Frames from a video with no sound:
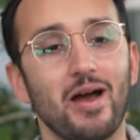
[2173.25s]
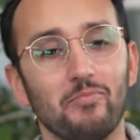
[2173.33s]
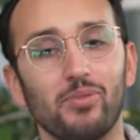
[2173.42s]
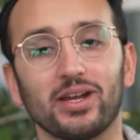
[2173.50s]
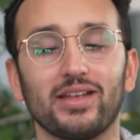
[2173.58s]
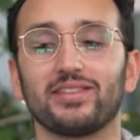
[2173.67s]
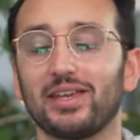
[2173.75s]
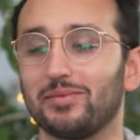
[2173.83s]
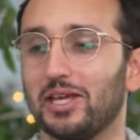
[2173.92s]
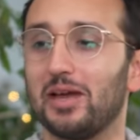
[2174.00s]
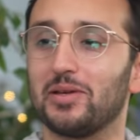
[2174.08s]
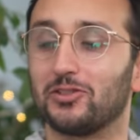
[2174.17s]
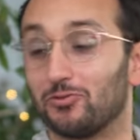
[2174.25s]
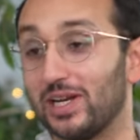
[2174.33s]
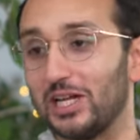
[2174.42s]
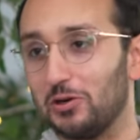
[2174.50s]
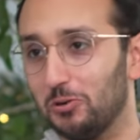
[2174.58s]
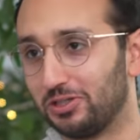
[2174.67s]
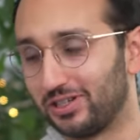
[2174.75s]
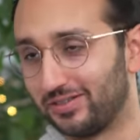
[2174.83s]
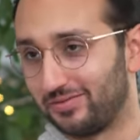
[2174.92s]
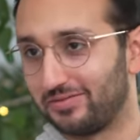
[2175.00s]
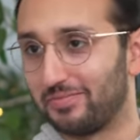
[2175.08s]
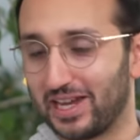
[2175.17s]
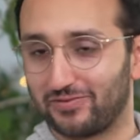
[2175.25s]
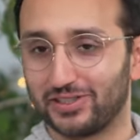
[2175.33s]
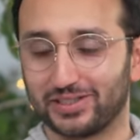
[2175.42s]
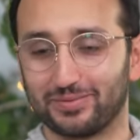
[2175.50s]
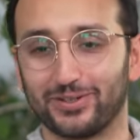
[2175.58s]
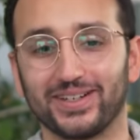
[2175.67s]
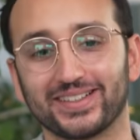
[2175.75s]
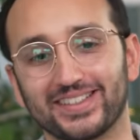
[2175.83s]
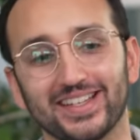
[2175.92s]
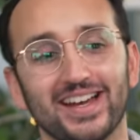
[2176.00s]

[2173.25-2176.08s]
But at the same time, it's really cool to make physical products.